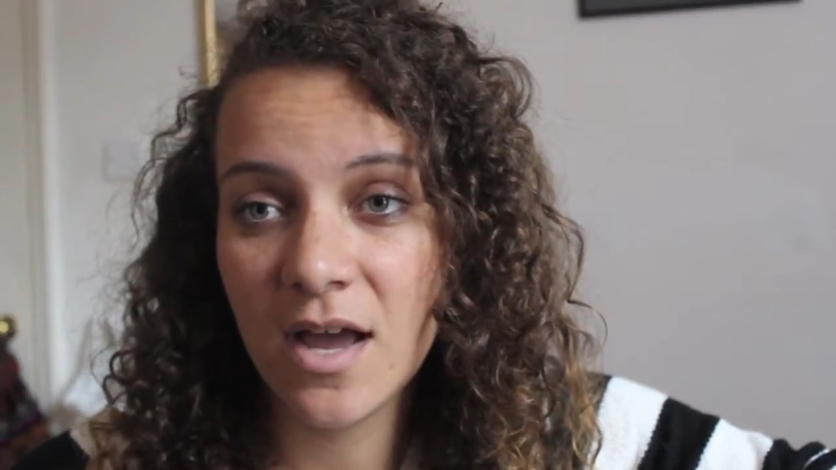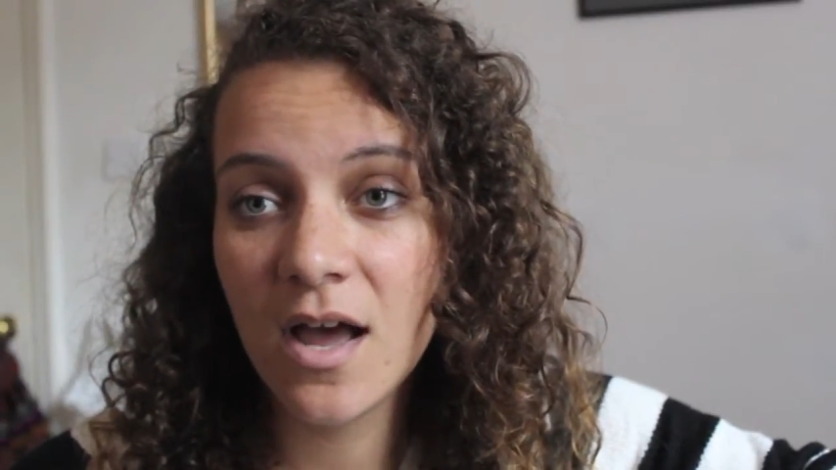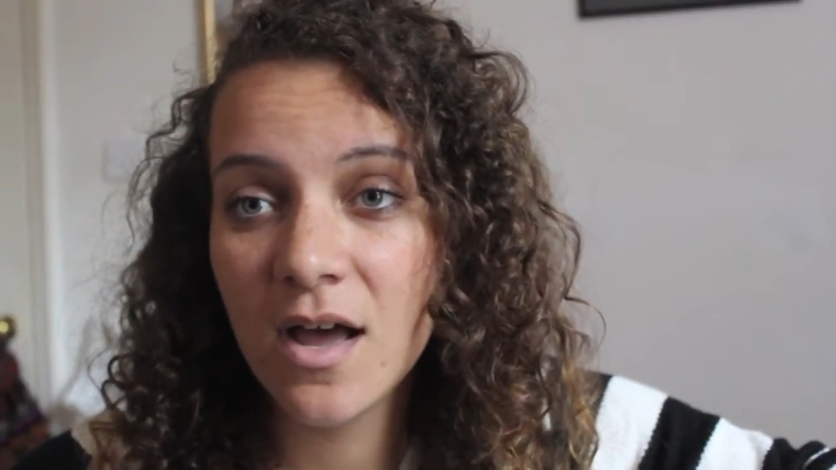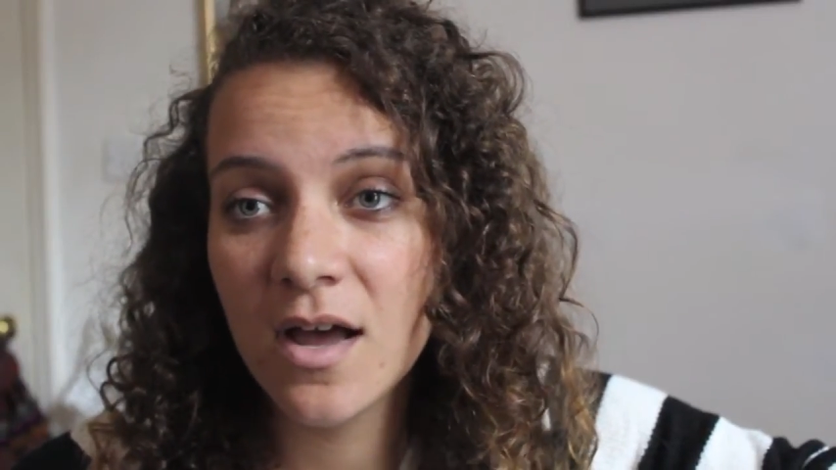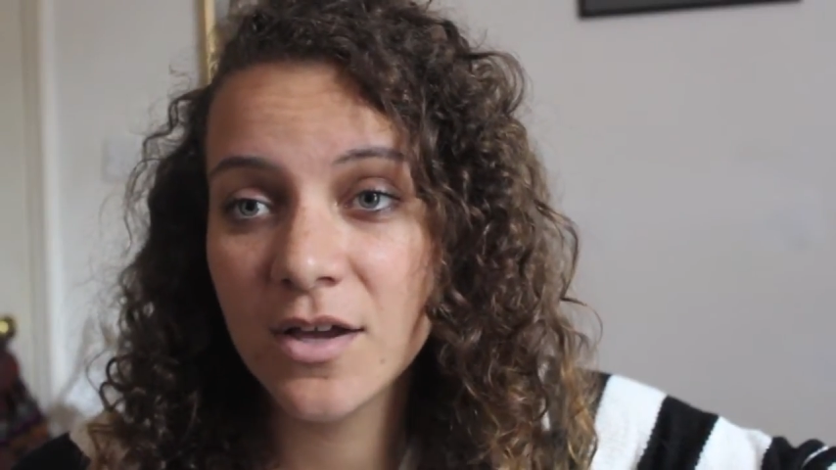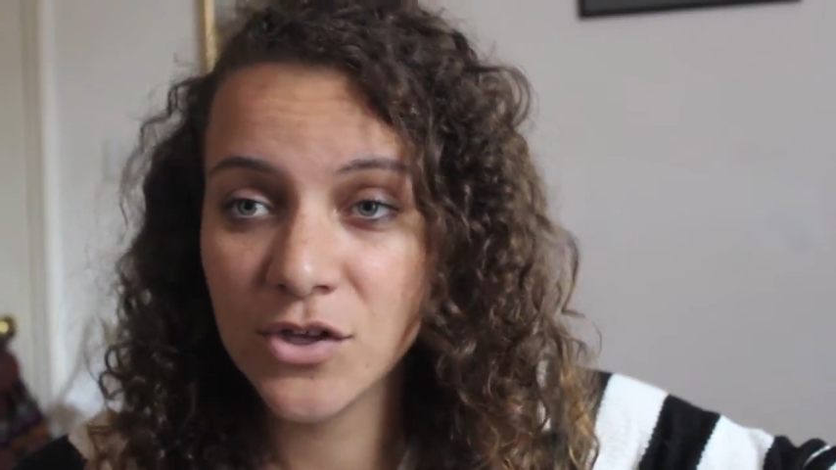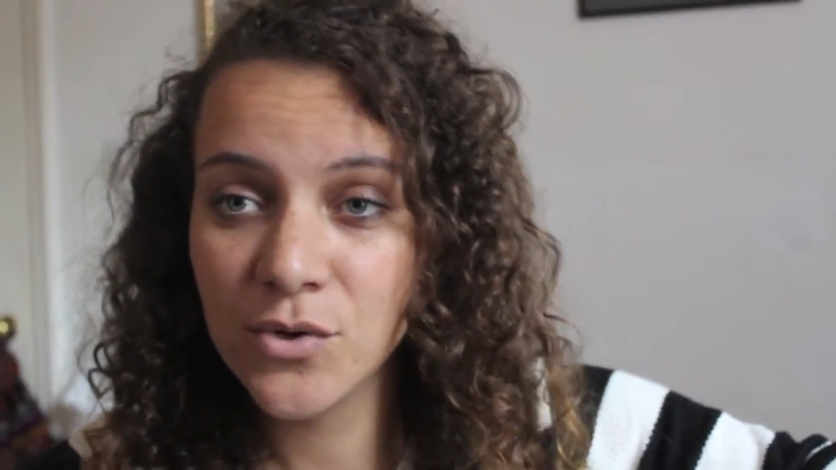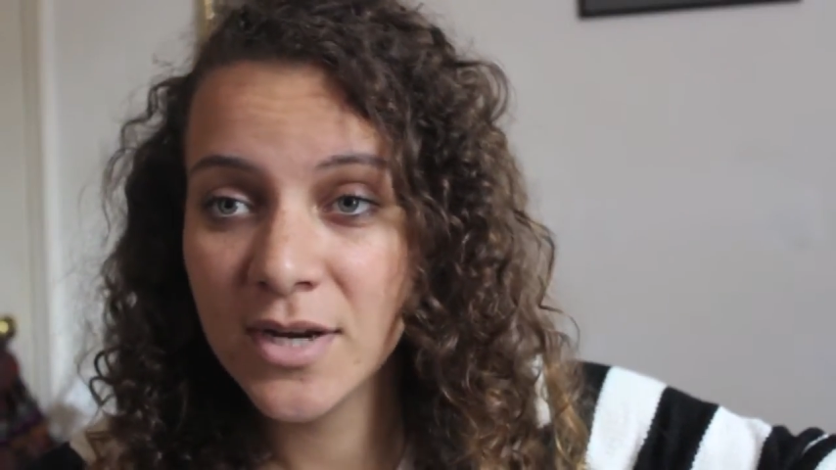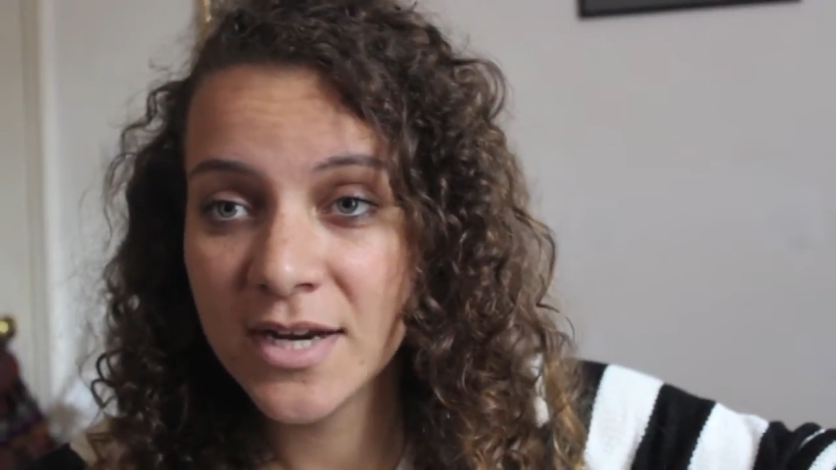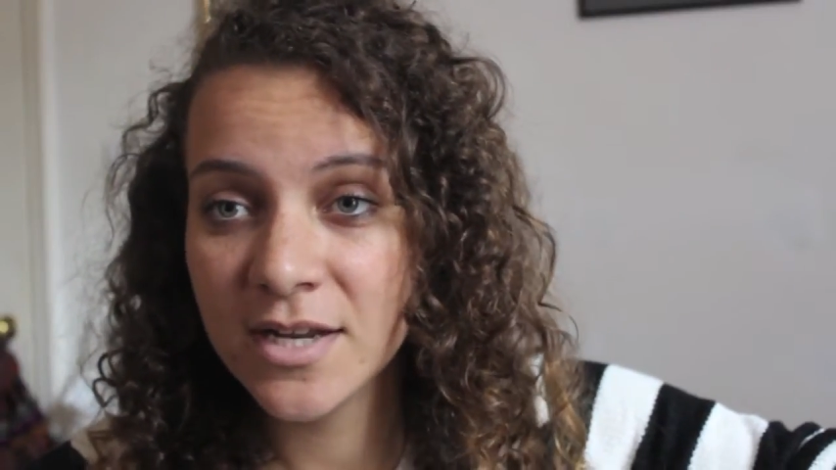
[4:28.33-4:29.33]
uh, you
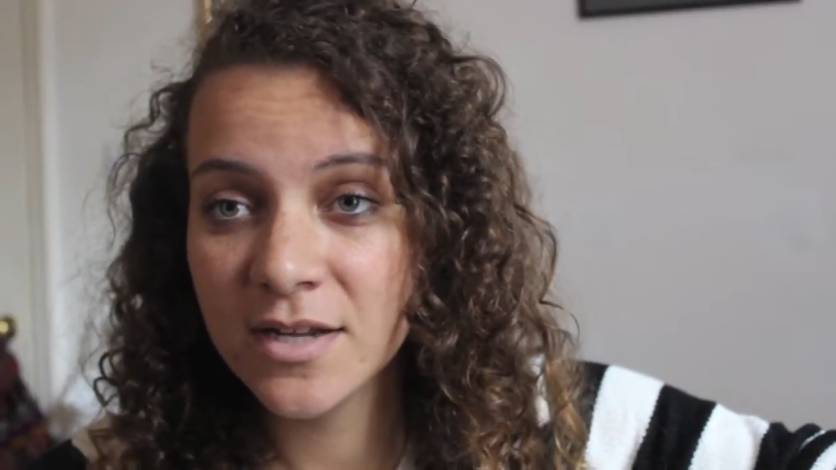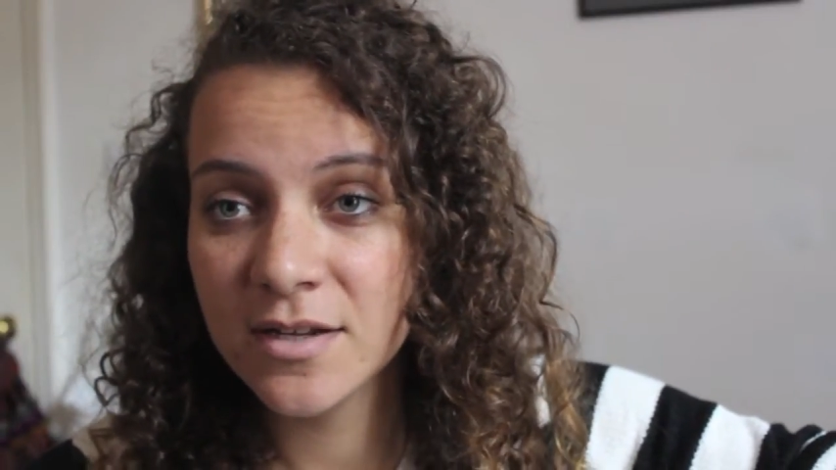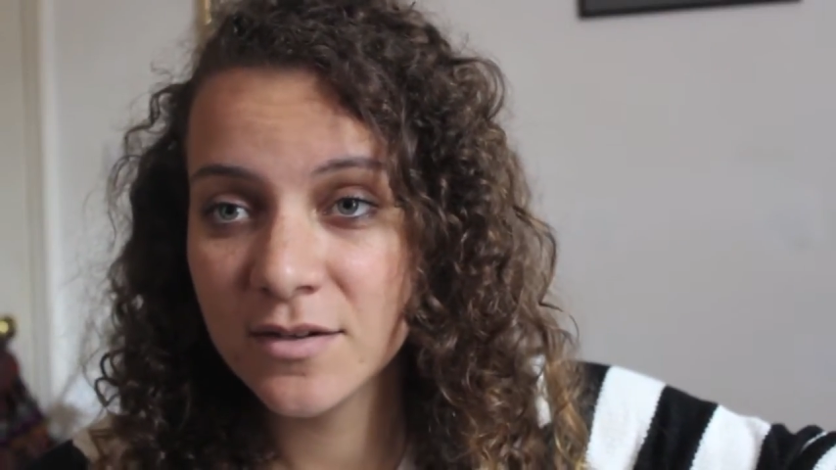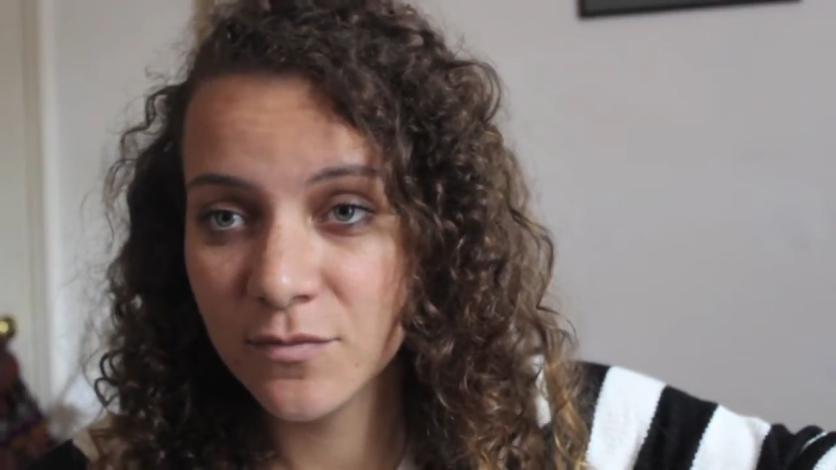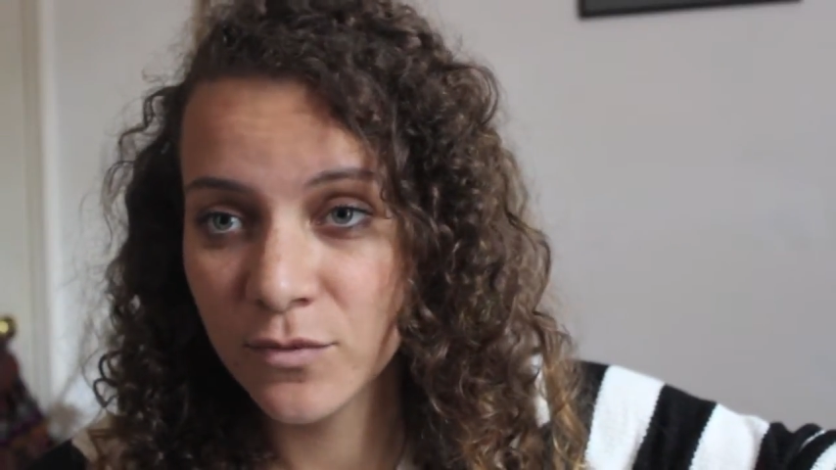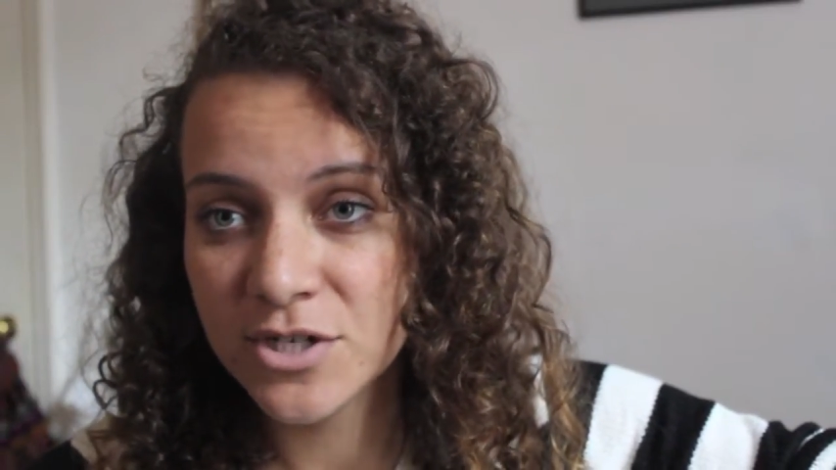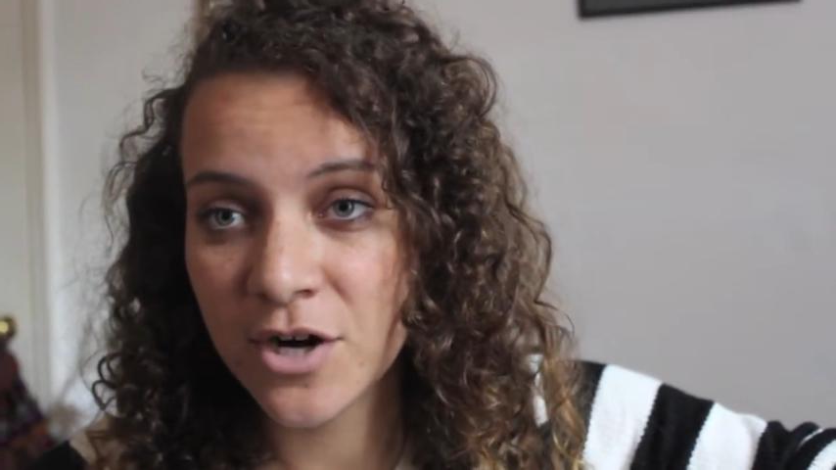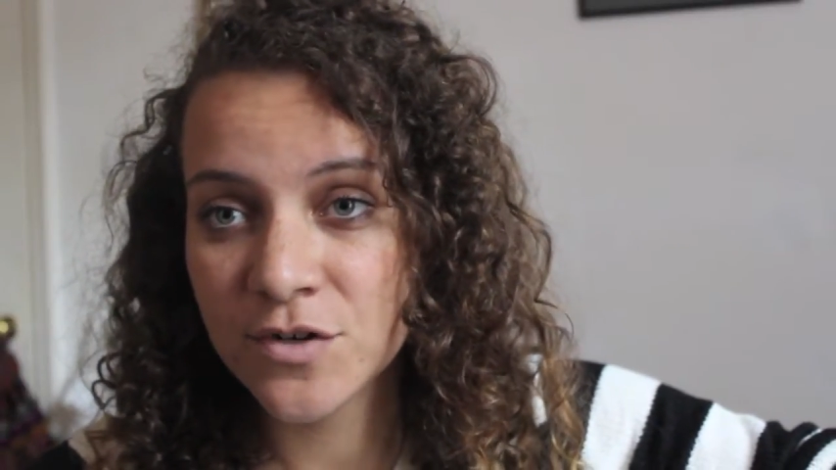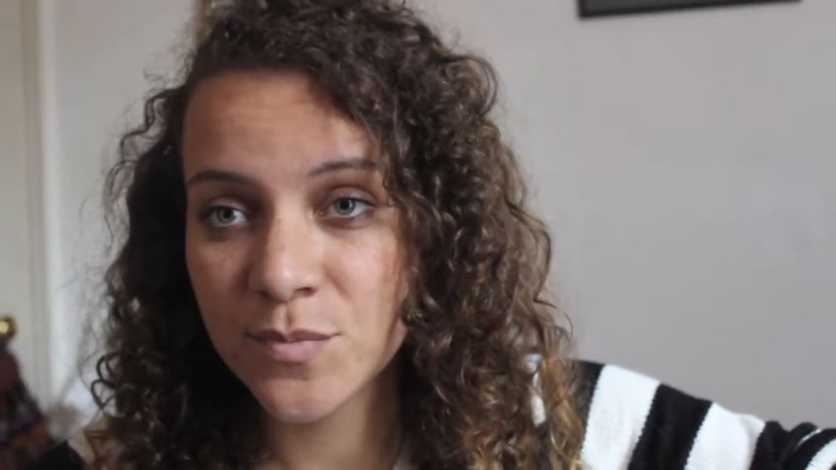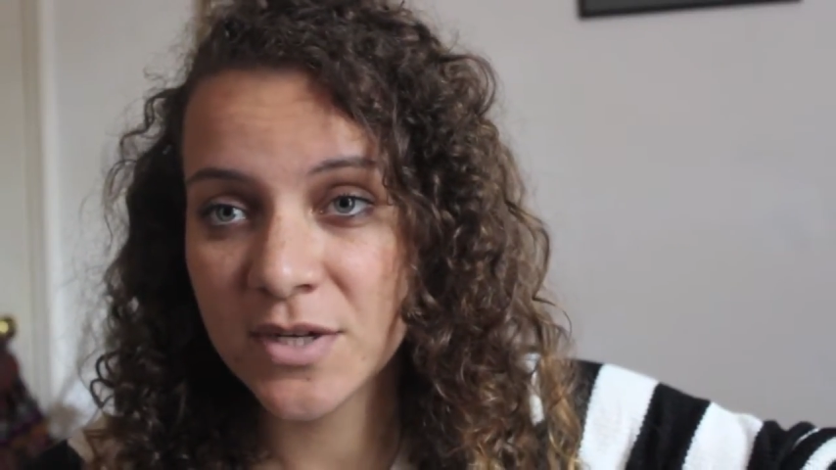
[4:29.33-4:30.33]
need to
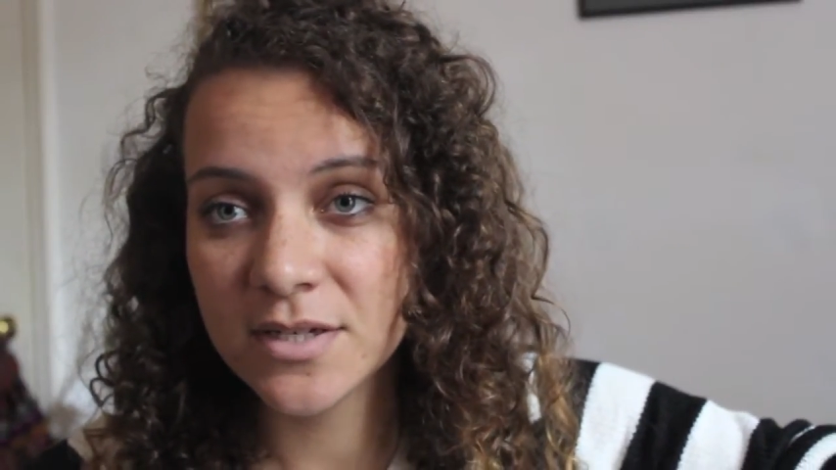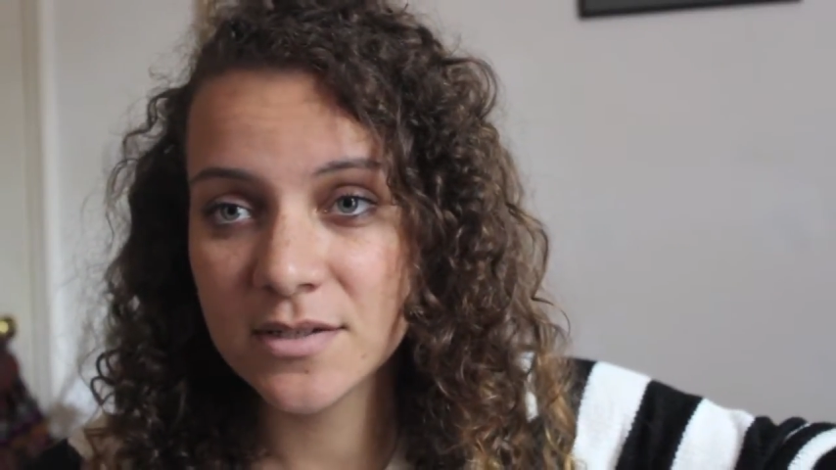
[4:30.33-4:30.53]
recharge me.